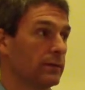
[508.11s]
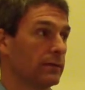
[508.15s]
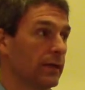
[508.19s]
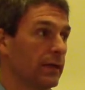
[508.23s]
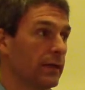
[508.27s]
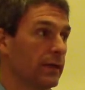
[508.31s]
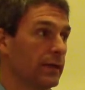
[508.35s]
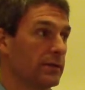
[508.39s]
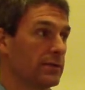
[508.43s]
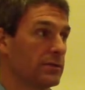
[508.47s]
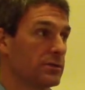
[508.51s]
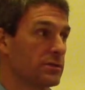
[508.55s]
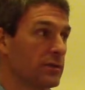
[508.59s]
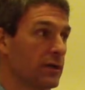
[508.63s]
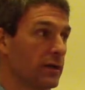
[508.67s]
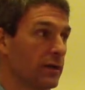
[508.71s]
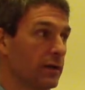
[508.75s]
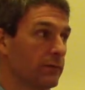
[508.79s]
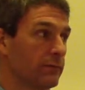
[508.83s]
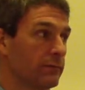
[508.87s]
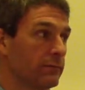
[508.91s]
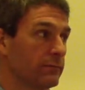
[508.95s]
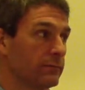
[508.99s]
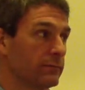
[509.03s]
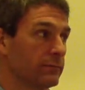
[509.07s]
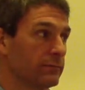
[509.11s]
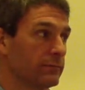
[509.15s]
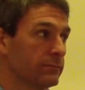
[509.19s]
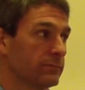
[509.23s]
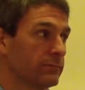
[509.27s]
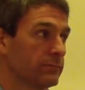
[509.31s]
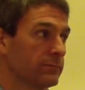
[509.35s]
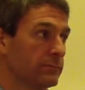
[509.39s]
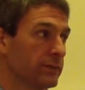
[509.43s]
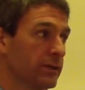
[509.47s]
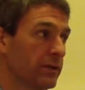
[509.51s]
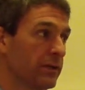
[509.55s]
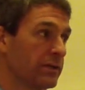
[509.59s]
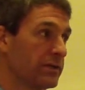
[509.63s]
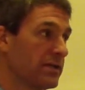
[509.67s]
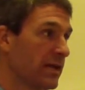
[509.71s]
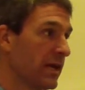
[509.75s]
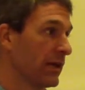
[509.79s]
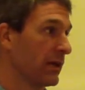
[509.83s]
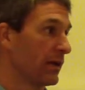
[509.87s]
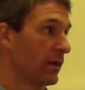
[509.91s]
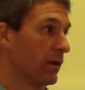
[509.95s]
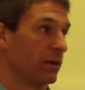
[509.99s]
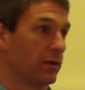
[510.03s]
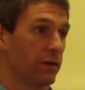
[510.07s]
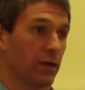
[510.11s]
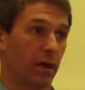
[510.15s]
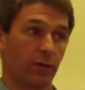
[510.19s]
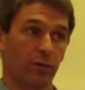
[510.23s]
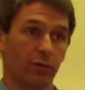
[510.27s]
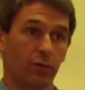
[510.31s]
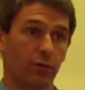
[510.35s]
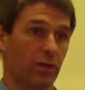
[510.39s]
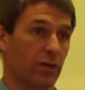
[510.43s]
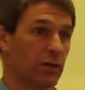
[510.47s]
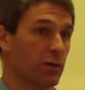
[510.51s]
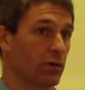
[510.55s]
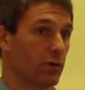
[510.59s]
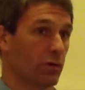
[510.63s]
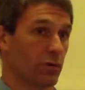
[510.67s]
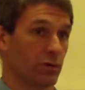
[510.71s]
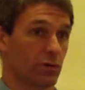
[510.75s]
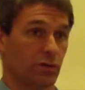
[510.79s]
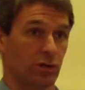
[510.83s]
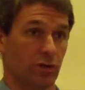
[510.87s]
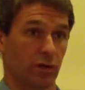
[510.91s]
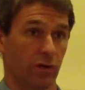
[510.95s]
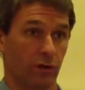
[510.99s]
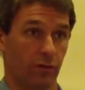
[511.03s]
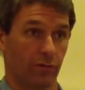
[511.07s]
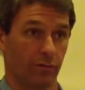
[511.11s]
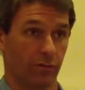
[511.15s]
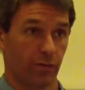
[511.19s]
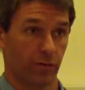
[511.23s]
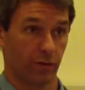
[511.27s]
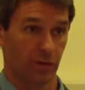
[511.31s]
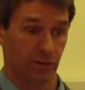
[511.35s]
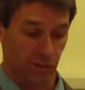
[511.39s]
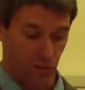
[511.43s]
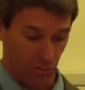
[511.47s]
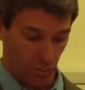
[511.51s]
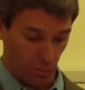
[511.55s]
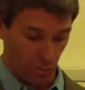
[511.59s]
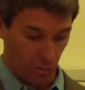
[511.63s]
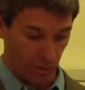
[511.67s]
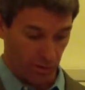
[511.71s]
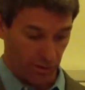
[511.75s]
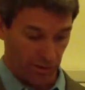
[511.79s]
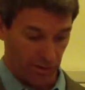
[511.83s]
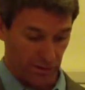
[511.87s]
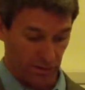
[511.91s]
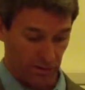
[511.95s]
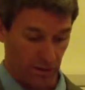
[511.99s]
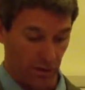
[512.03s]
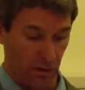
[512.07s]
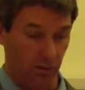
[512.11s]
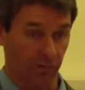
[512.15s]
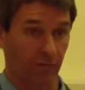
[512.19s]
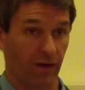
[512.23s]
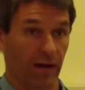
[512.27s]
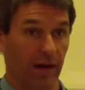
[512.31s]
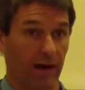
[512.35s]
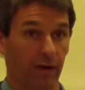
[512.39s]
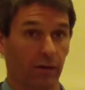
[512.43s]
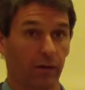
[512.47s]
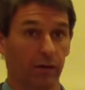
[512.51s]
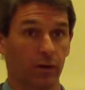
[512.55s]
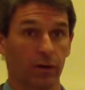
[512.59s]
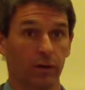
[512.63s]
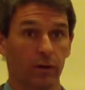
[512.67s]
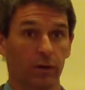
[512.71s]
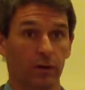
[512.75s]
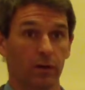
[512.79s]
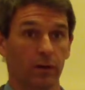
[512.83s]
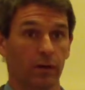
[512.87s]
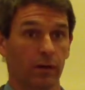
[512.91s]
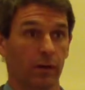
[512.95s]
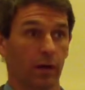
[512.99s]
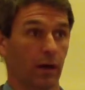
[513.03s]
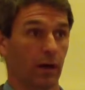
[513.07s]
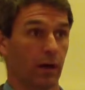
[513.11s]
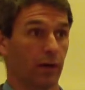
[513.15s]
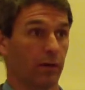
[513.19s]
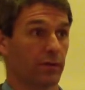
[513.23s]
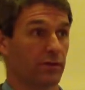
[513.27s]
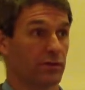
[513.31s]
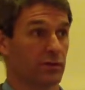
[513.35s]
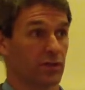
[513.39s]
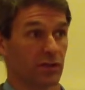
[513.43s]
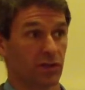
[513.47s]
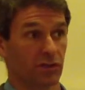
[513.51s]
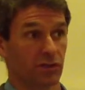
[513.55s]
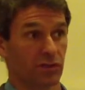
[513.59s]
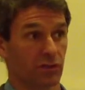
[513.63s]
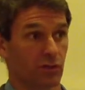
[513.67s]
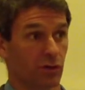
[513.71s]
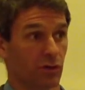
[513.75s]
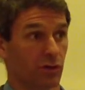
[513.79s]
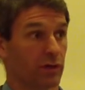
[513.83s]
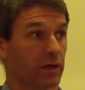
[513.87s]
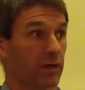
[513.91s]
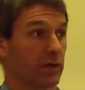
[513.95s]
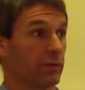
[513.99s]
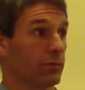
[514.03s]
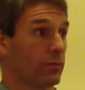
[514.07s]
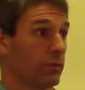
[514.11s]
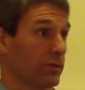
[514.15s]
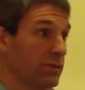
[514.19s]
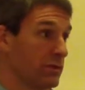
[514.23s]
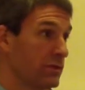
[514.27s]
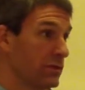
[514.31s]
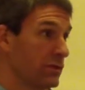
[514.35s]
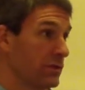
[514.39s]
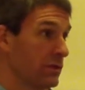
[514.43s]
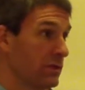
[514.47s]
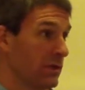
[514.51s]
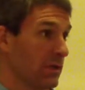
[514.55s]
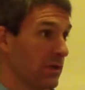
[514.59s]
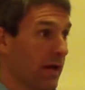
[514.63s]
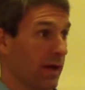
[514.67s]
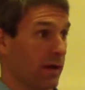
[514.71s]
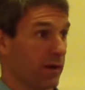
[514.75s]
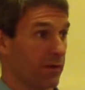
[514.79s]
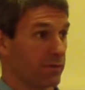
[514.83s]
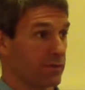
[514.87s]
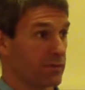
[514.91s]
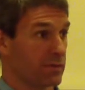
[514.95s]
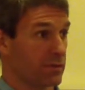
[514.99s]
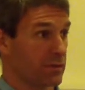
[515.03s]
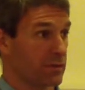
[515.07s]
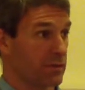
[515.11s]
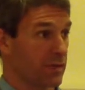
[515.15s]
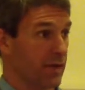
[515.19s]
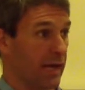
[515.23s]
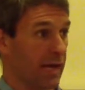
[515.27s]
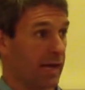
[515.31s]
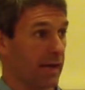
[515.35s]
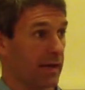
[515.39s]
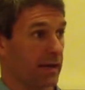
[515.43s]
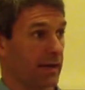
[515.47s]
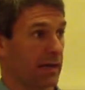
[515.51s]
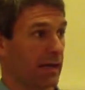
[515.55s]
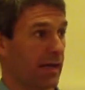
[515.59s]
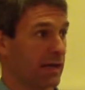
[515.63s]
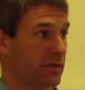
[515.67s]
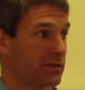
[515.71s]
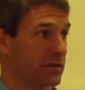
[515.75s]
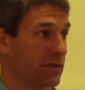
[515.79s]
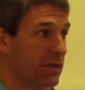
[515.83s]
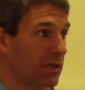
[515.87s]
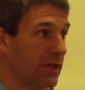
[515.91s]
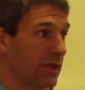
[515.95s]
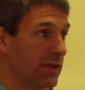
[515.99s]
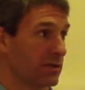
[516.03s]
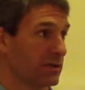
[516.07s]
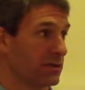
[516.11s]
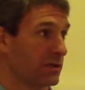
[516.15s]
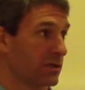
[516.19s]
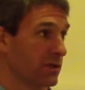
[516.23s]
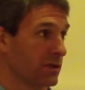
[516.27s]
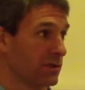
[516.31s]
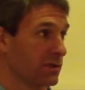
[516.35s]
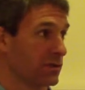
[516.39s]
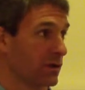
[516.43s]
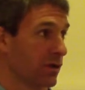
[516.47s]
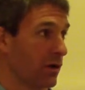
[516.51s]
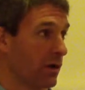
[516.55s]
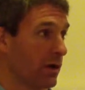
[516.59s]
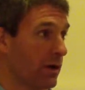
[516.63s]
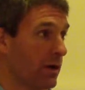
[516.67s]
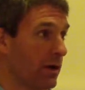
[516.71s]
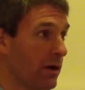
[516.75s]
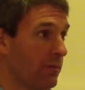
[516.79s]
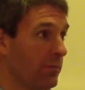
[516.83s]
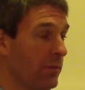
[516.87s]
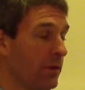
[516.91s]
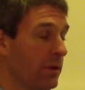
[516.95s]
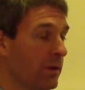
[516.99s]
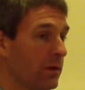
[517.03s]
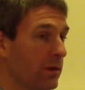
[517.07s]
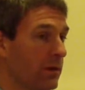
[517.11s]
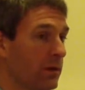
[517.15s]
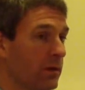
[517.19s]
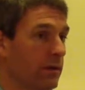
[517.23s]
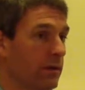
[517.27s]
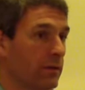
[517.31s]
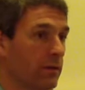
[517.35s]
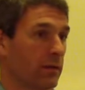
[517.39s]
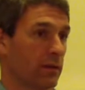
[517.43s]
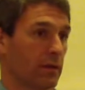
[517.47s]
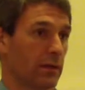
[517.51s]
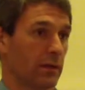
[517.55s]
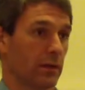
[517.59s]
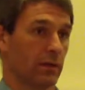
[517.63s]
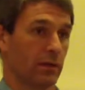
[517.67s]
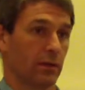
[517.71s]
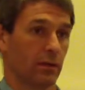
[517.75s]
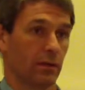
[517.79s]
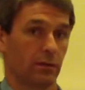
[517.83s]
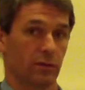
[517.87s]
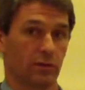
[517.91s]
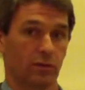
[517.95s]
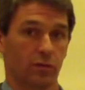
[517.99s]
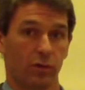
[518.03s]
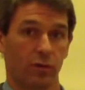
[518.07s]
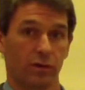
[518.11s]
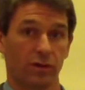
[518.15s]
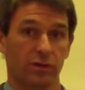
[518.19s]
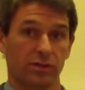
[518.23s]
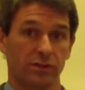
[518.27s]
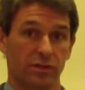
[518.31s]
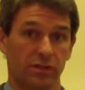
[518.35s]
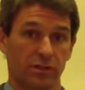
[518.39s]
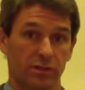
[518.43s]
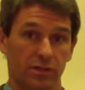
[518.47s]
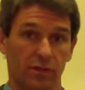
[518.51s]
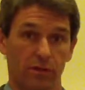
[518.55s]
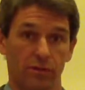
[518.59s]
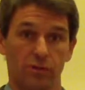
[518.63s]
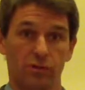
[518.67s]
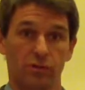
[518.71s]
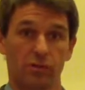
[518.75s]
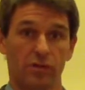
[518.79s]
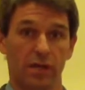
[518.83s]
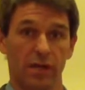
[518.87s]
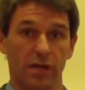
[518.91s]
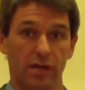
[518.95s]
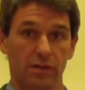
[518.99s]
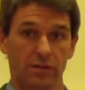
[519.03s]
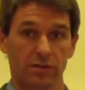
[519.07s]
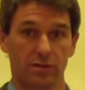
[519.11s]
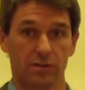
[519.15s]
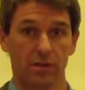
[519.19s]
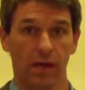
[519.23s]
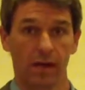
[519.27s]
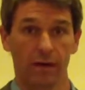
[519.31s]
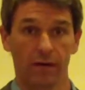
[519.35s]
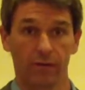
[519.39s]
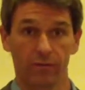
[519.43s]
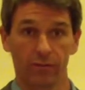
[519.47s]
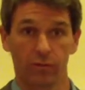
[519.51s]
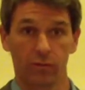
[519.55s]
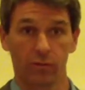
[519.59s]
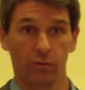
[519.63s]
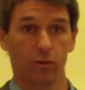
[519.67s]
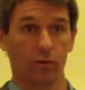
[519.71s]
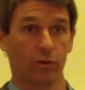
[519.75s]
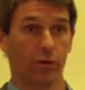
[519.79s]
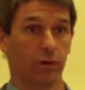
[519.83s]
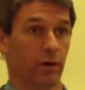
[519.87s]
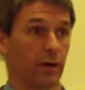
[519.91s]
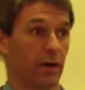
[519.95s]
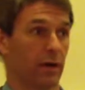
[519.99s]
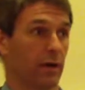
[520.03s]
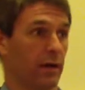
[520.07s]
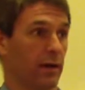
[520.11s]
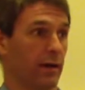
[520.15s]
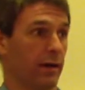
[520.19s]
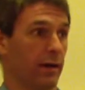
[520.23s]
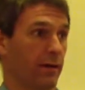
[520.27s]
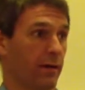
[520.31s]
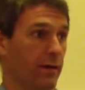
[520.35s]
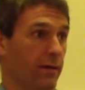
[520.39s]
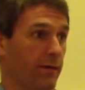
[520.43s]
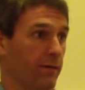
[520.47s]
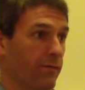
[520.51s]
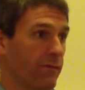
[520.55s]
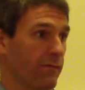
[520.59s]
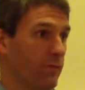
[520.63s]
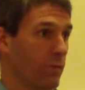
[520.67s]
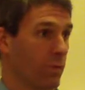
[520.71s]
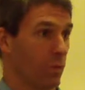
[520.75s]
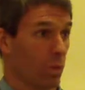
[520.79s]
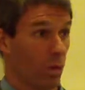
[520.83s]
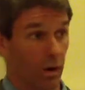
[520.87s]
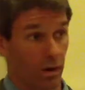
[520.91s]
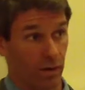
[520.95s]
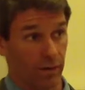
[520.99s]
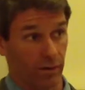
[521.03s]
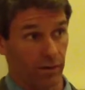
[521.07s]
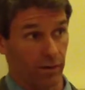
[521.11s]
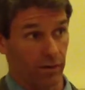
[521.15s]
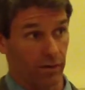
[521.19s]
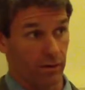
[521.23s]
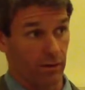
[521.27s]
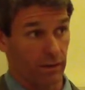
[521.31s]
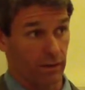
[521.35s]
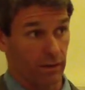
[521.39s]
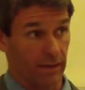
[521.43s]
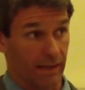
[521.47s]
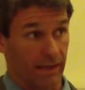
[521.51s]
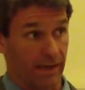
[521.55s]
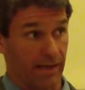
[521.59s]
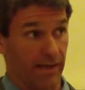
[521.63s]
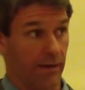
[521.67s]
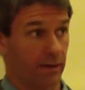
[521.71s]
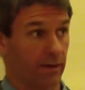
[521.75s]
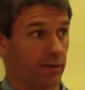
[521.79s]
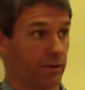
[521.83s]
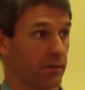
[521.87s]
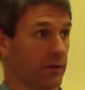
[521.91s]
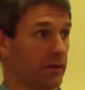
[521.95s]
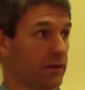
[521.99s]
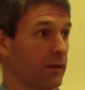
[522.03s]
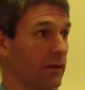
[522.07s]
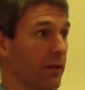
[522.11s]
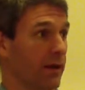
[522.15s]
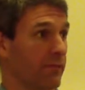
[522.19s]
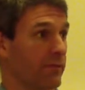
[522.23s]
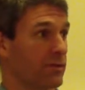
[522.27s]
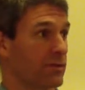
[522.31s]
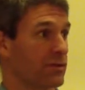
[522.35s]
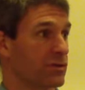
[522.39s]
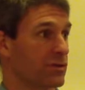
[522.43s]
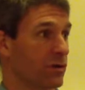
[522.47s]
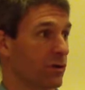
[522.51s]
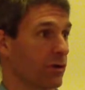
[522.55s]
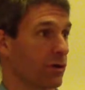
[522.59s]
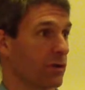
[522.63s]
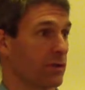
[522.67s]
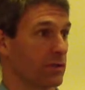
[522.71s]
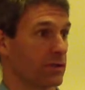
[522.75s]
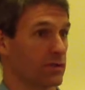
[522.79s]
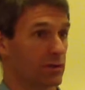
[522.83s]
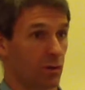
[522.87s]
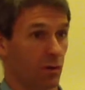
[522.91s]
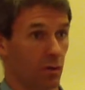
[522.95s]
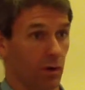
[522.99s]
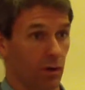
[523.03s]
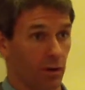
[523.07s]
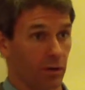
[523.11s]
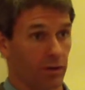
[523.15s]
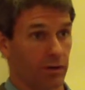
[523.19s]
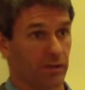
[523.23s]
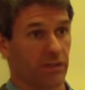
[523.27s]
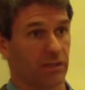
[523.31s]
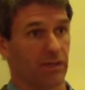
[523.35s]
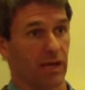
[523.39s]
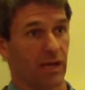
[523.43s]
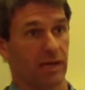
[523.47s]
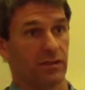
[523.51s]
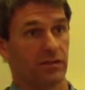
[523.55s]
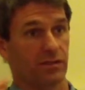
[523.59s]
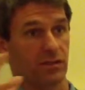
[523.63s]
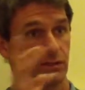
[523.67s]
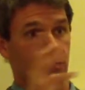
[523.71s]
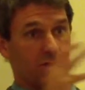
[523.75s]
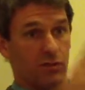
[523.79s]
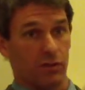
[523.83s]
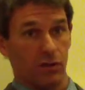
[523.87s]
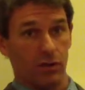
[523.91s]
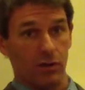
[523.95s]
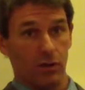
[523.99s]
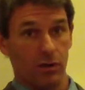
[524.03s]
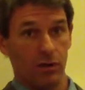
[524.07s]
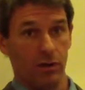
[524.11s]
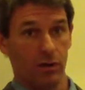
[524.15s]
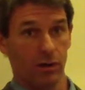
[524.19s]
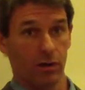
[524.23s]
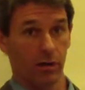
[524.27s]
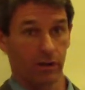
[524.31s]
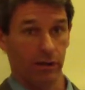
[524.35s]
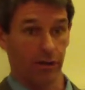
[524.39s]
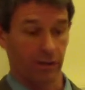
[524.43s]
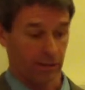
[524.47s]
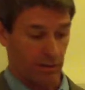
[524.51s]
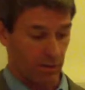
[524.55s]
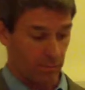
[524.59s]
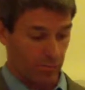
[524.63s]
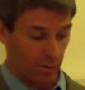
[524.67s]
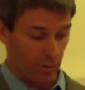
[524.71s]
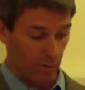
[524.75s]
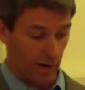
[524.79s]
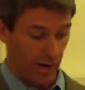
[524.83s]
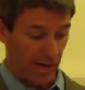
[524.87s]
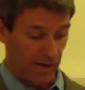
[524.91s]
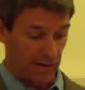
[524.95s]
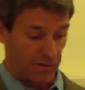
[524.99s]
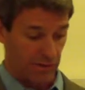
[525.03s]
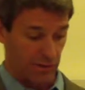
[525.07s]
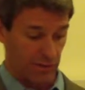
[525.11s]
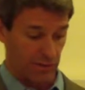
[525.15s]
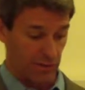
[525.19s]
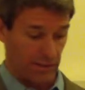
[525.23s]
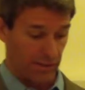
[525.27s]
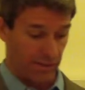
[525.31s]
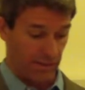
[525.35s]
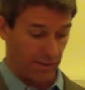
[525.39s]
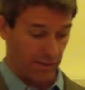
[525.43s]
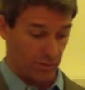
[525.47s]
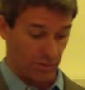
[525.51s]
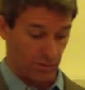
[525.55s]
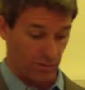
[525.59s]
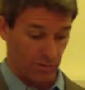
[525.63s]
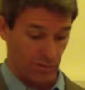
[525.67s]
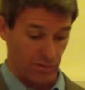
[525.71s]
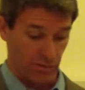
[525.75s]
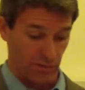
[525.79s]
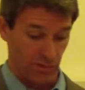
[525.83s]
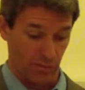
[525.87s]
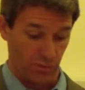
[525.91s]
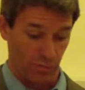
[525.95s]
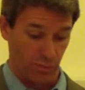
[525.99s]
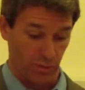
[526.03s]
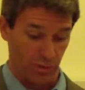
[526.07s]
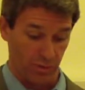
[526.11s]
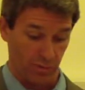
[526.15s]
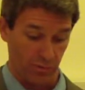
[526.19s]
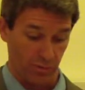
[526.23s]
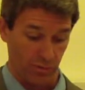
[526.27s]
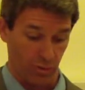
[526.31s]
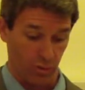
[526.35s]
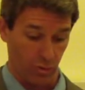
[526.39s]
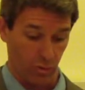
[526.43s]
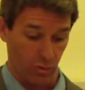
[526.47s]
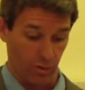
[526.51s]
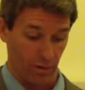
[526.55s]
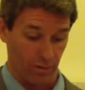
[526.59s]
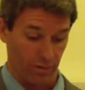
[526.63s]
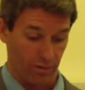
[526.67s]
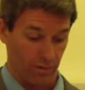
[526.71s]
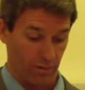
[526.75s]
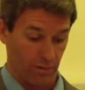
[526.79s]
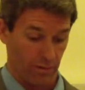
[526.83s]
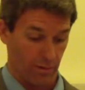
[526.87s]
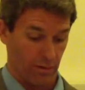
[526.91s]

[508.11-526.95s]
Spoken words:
It is going to take another year or so for this to work itself out. The Sixth Circuit, which out of Cincinnati has a case that has gone up. The 26 other states out of Florida have one in Atlanta and the 11th Circuit. So all these cases are going to come crashing together in the Supreme Court.